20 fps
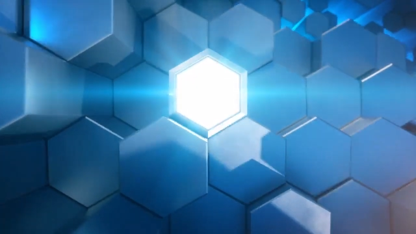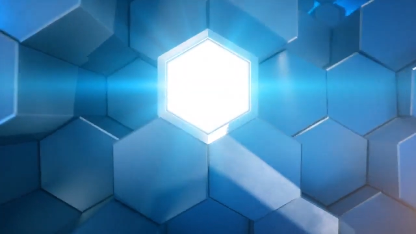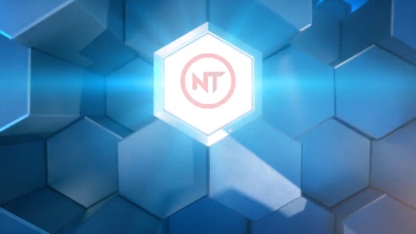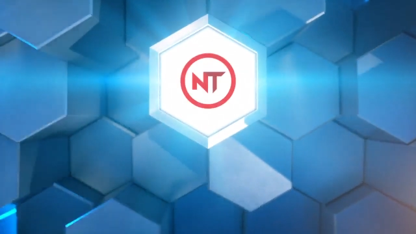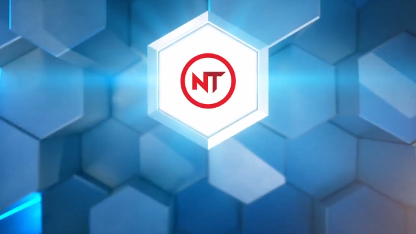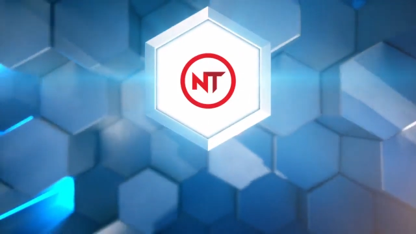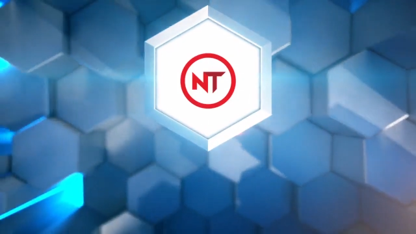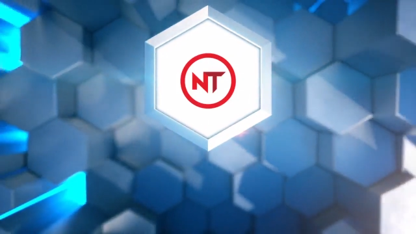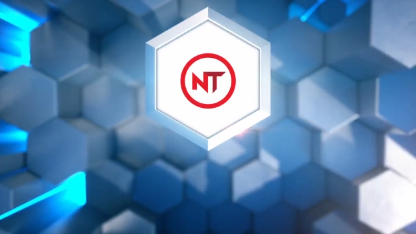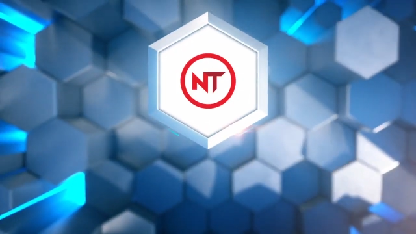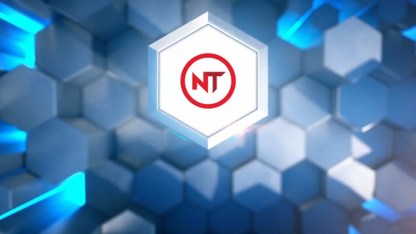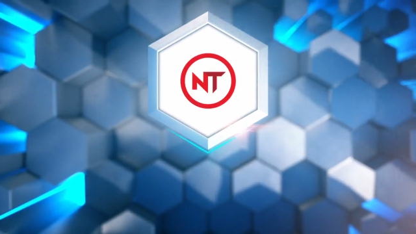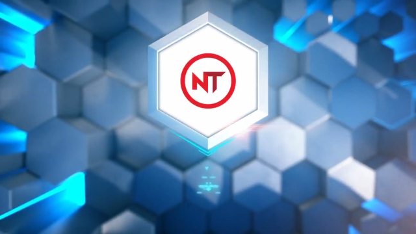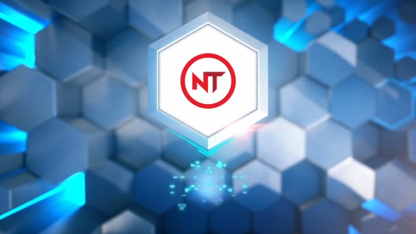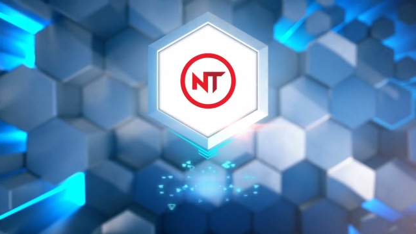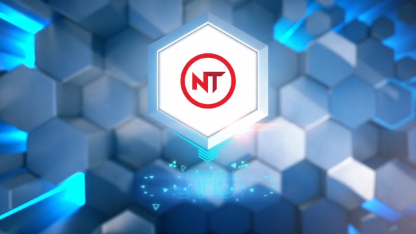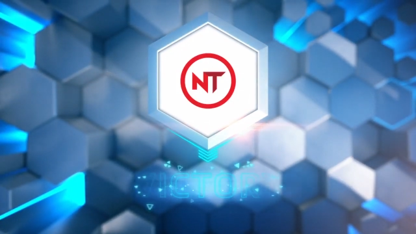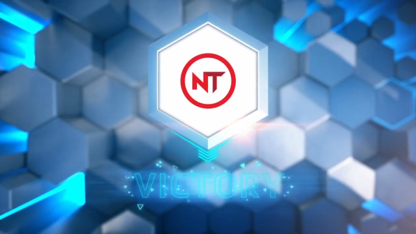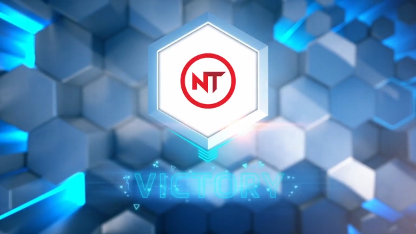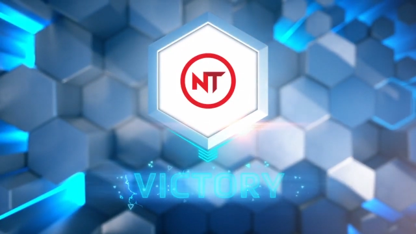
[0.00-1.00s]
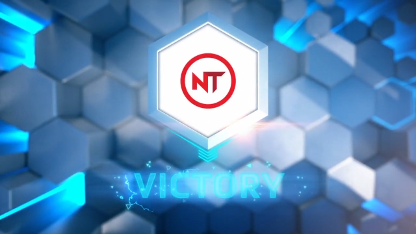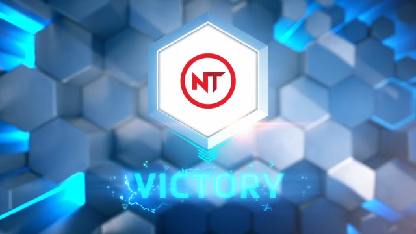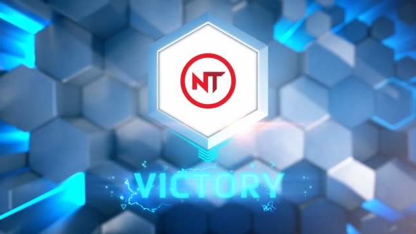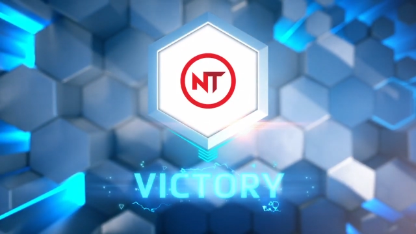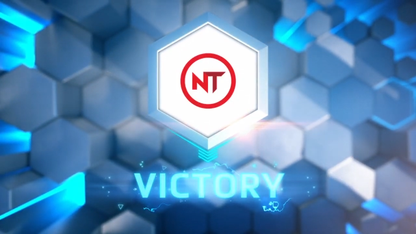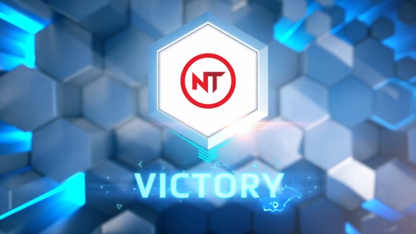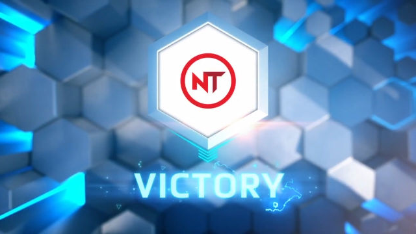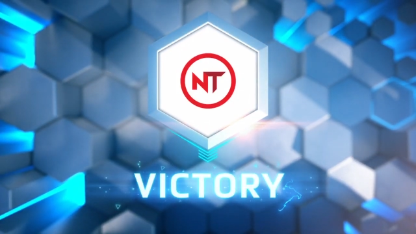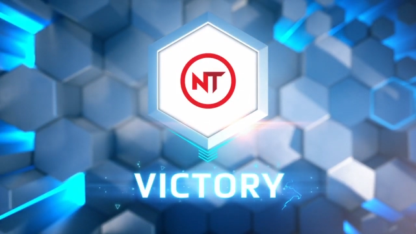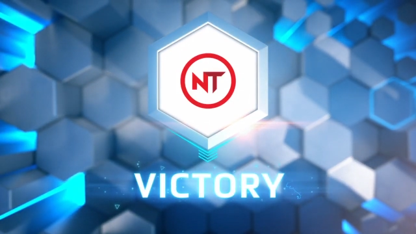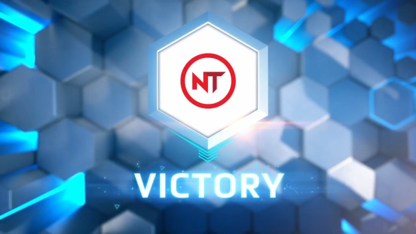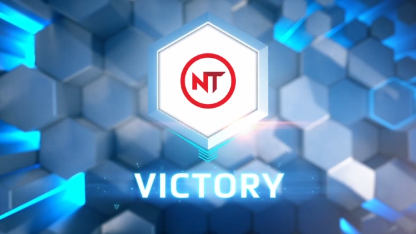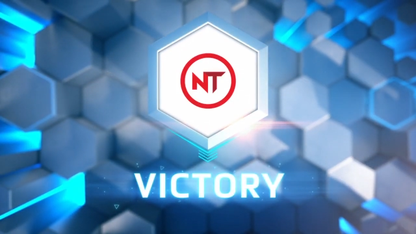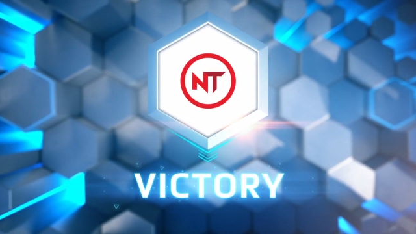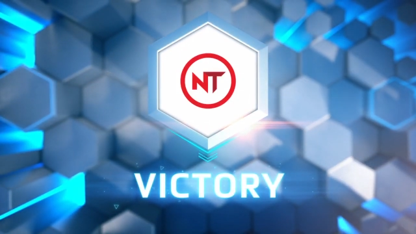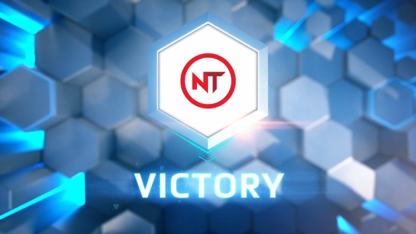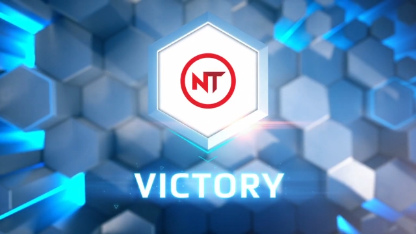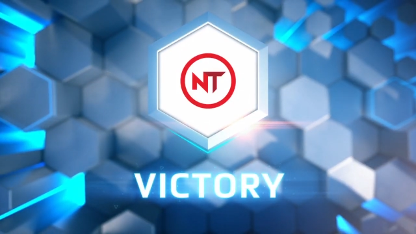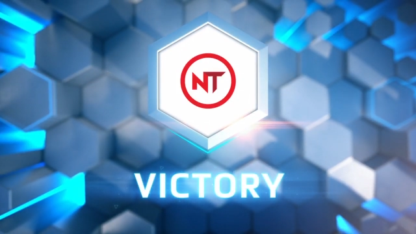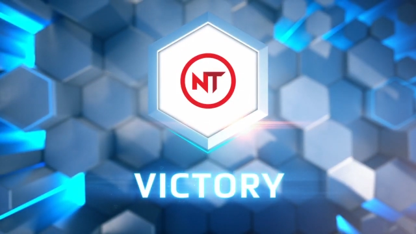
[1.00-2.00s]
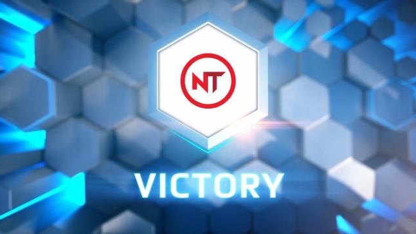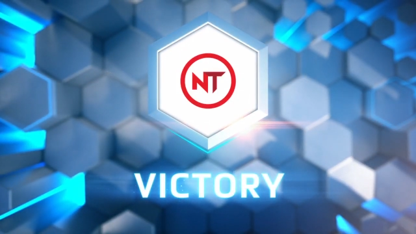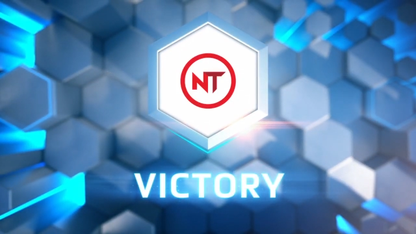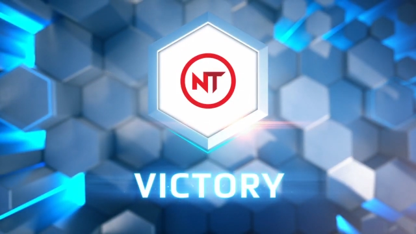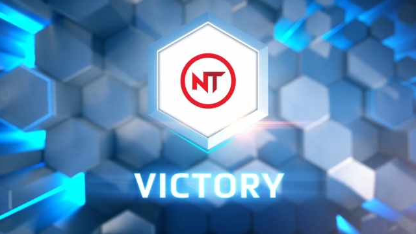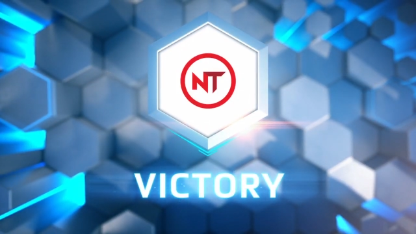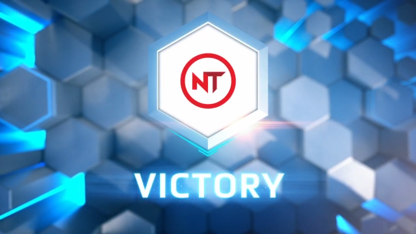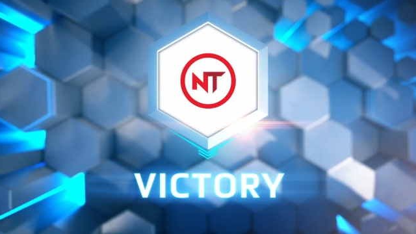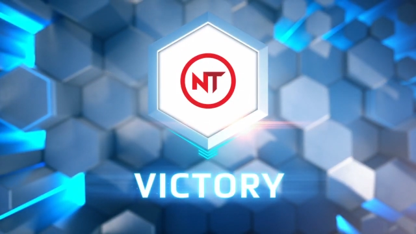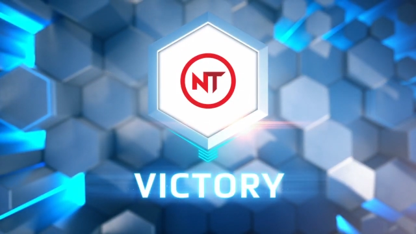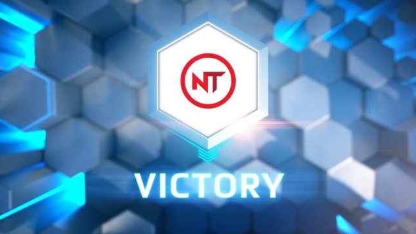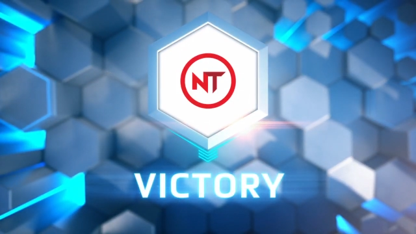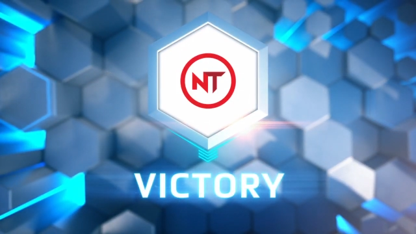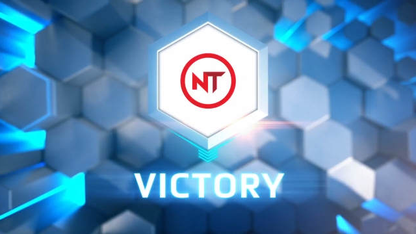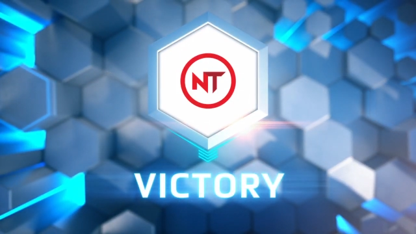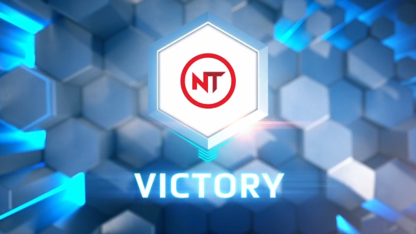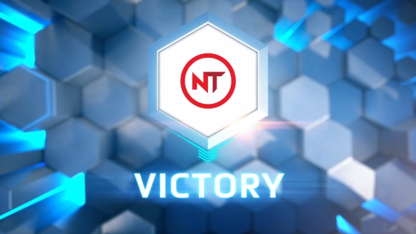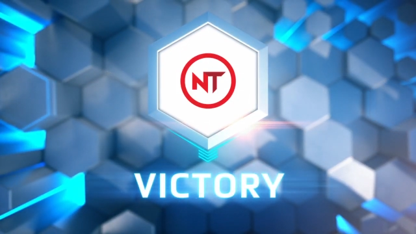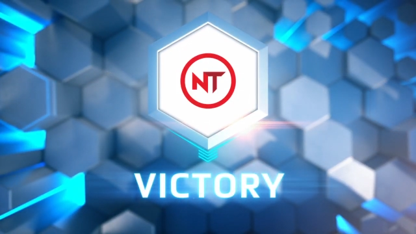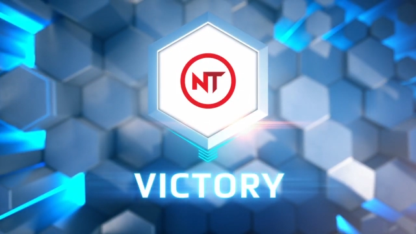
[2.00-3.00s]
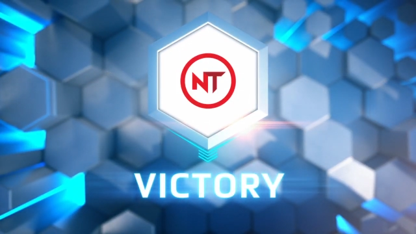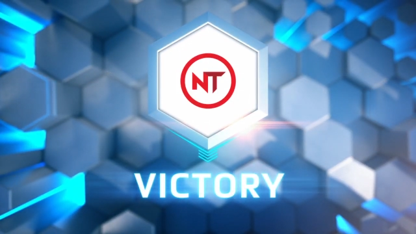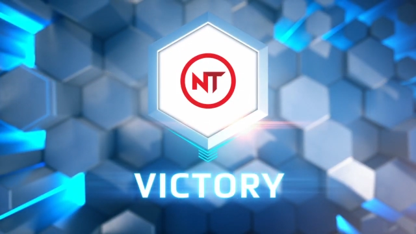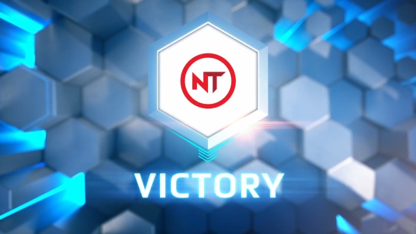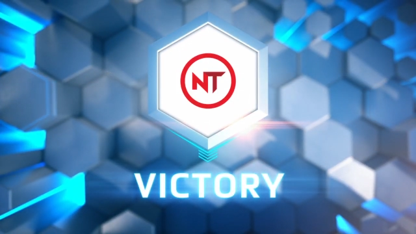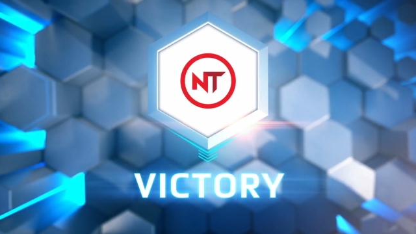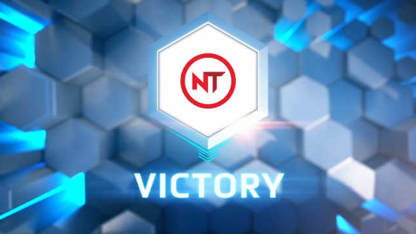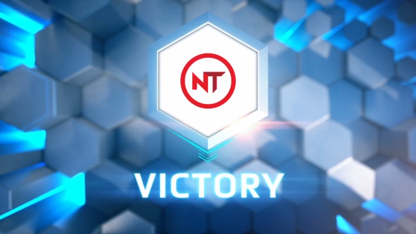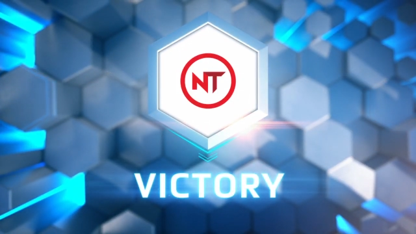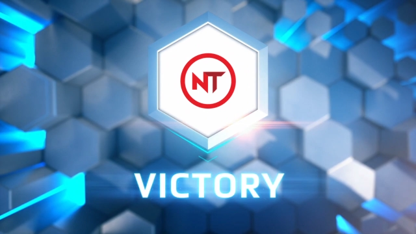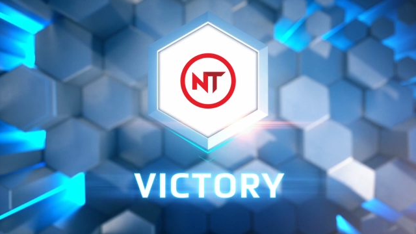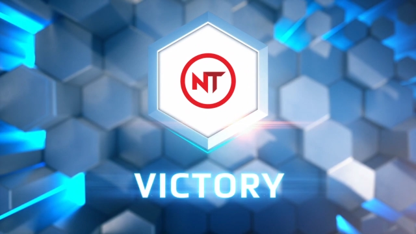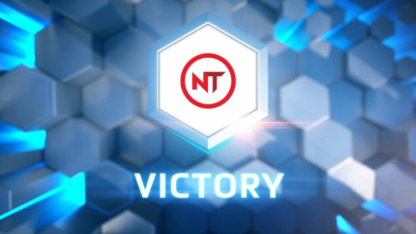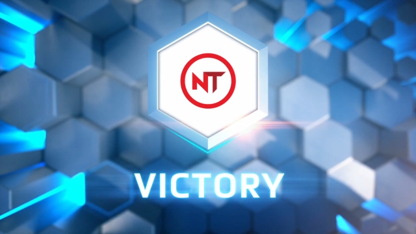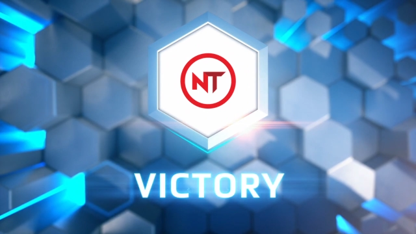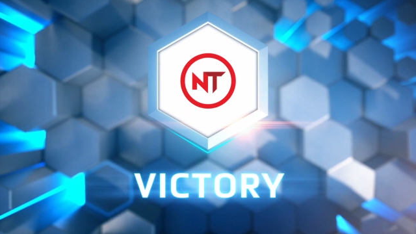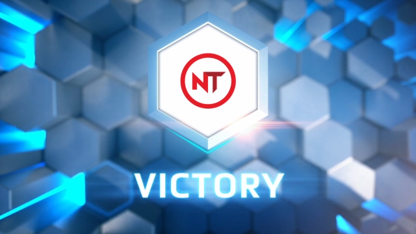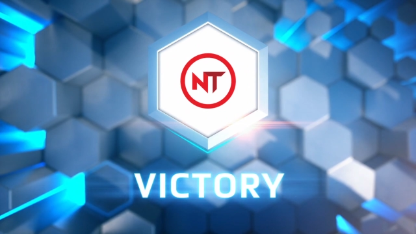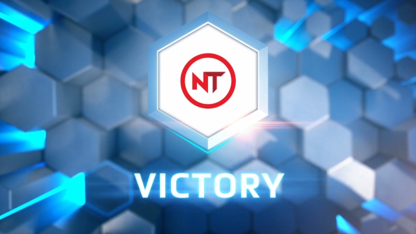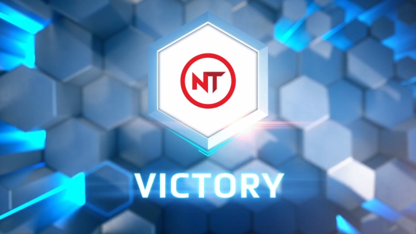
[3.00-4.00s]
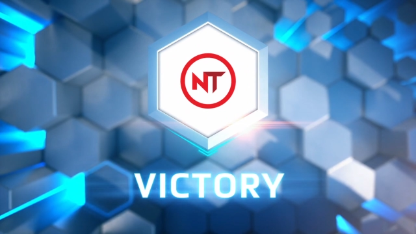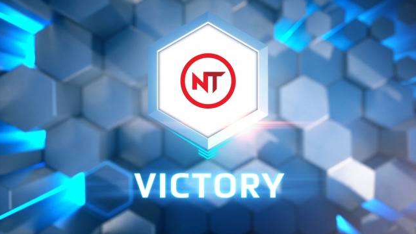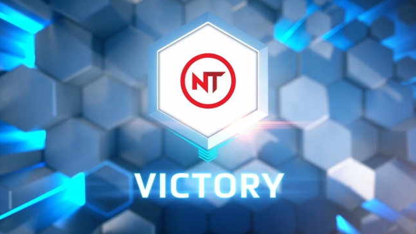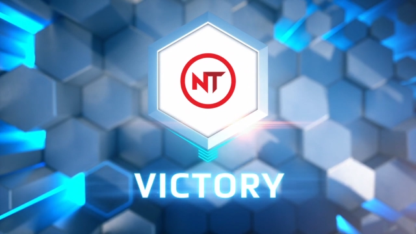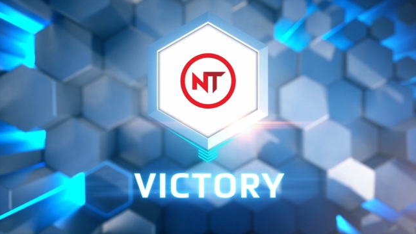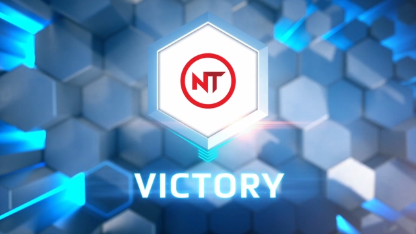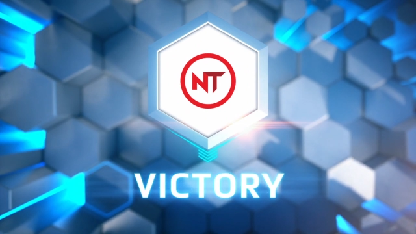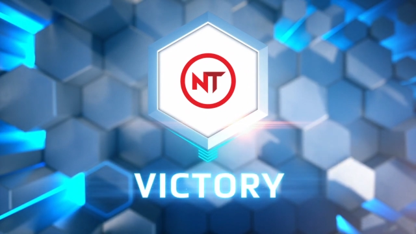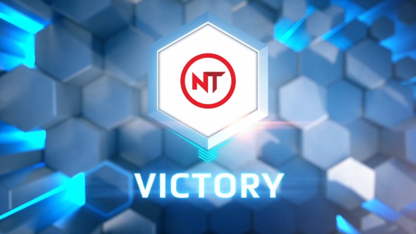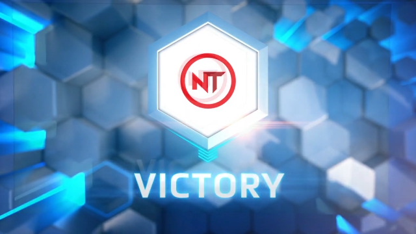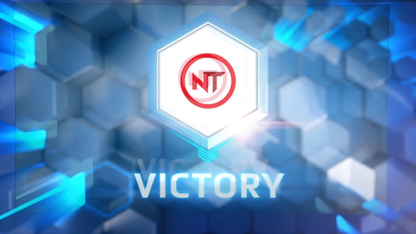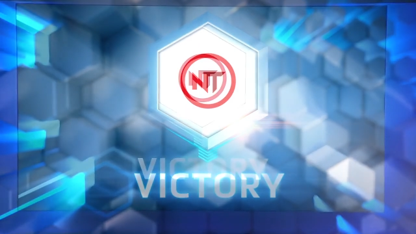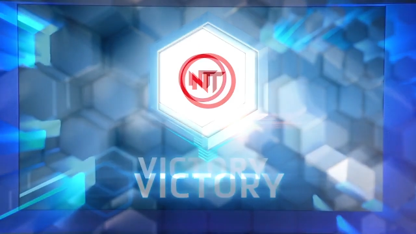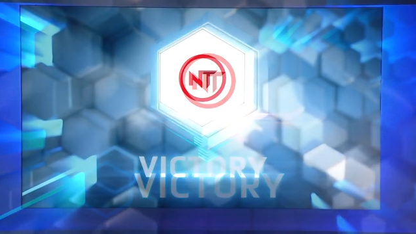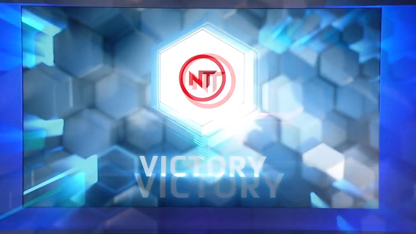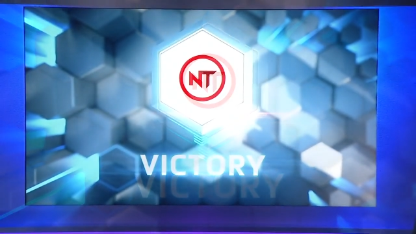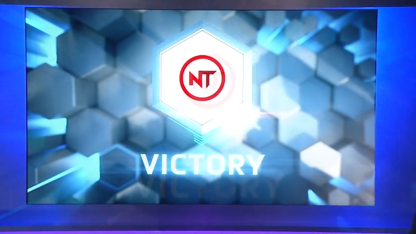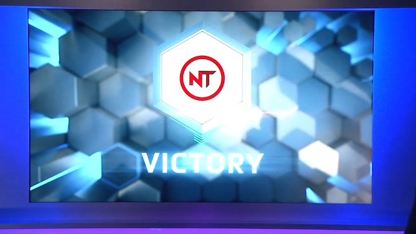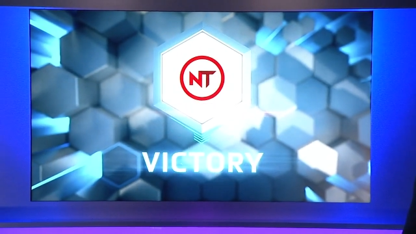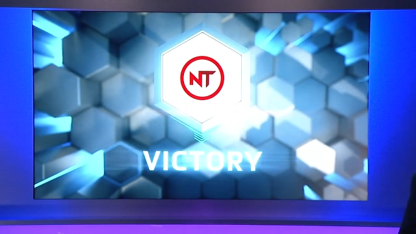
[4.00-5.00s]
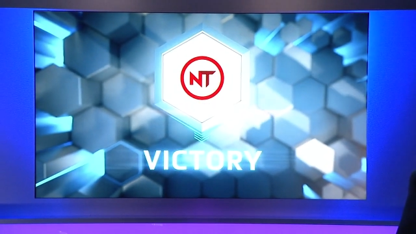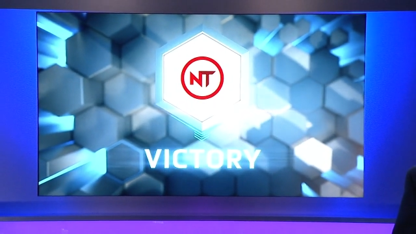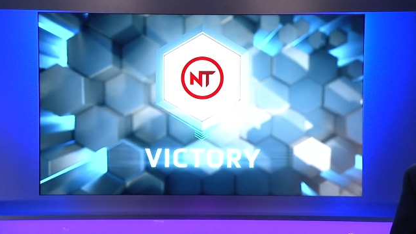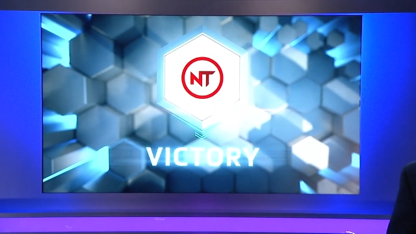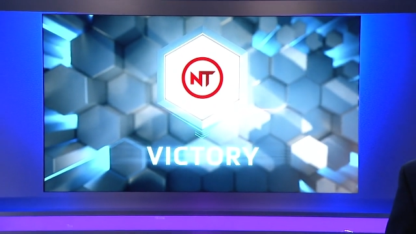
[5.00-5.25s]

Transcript: [unreadable: no face in view]